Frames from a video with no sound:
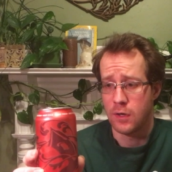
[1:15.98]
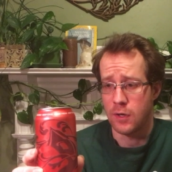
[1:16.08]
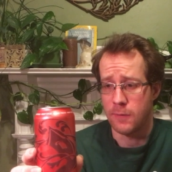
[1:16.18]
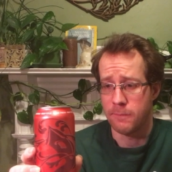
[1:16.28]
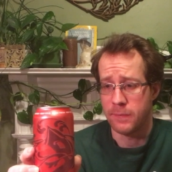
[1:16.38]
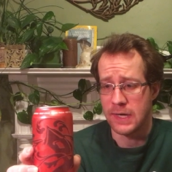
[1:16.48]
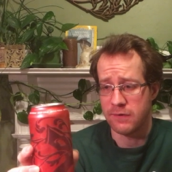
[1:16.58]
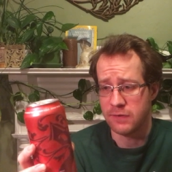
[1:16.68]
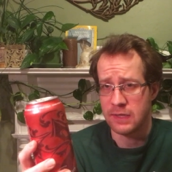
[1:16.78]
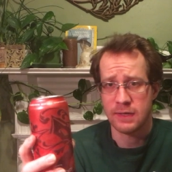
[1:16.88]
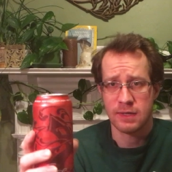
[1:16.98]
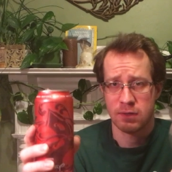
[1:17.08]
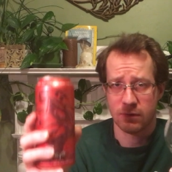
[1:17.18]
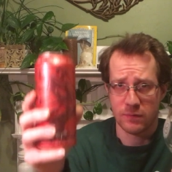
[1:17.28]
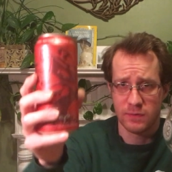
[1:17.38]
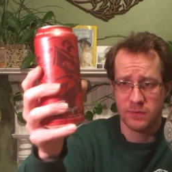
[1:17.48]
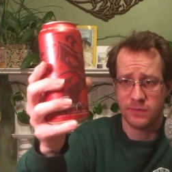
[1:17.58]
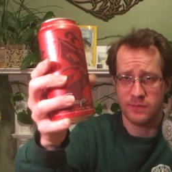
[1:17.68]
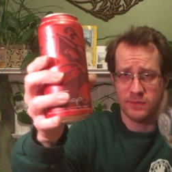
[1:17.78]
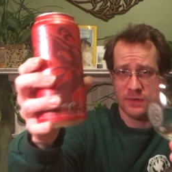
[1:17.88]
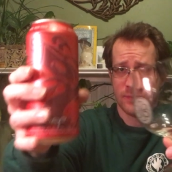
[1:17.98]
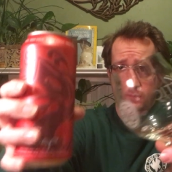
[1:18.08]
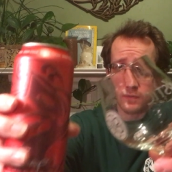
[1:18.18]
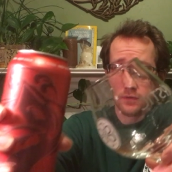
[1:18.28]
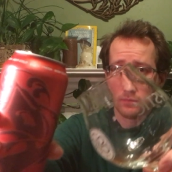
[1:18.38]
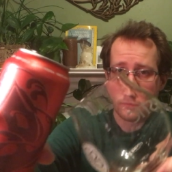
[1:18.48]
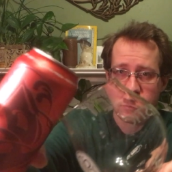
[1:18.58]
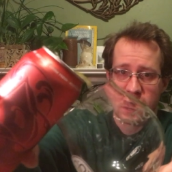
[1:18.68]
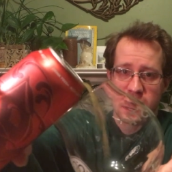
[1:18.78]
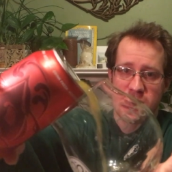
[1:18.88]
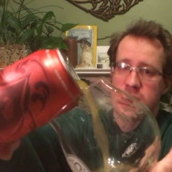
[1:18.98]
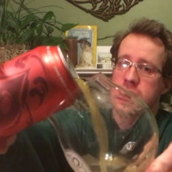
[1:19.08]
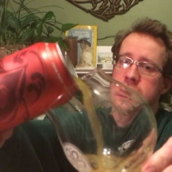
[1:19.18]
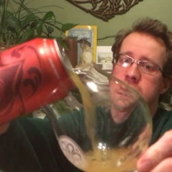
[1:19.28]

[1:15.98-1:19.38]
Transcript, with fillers: Um, but I really like how this one was drinking,